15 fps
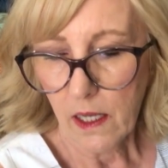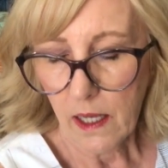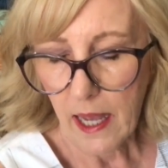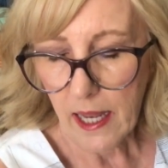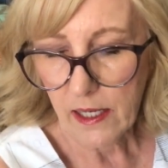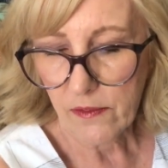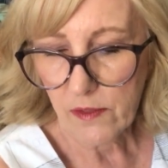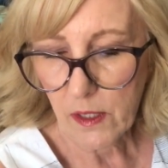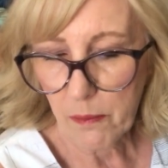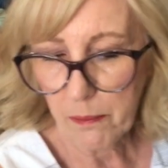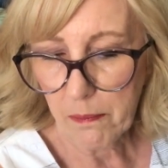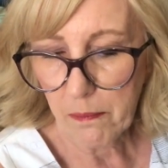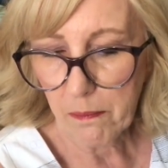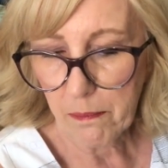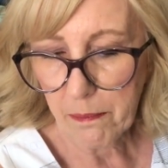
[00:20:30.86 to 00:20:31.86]
out of La
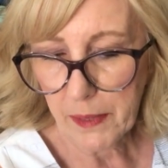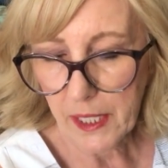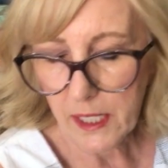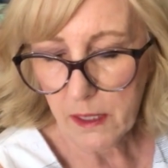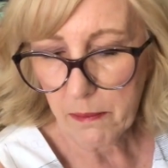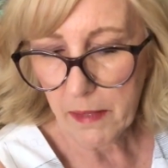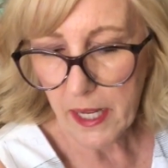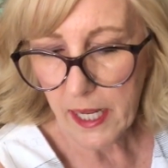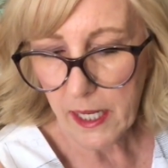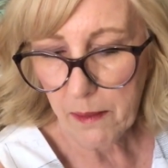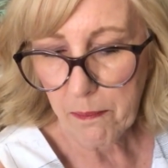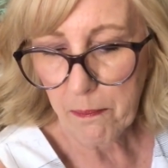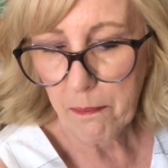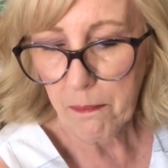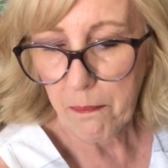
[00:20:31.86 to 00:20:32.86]
Bien-Aimée,
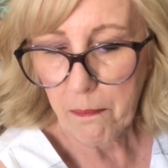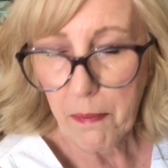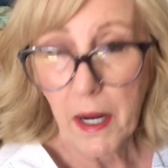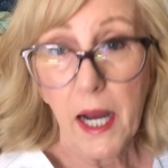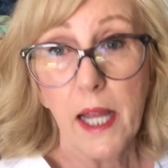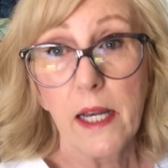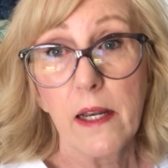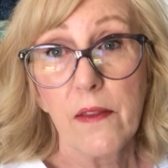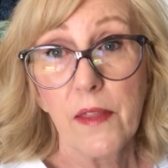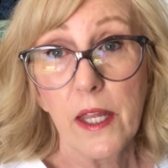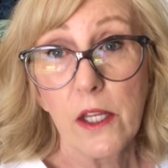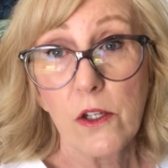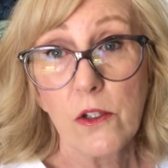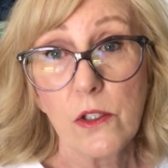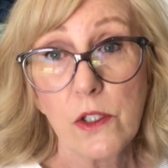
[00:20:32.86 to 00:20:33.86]
but they
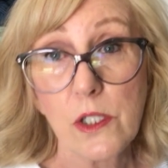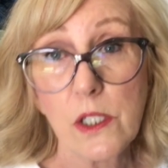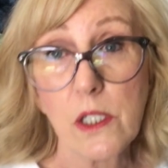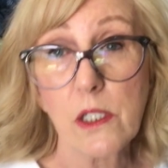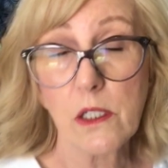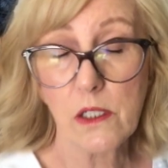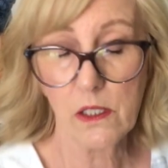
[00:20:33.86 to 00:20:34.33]
used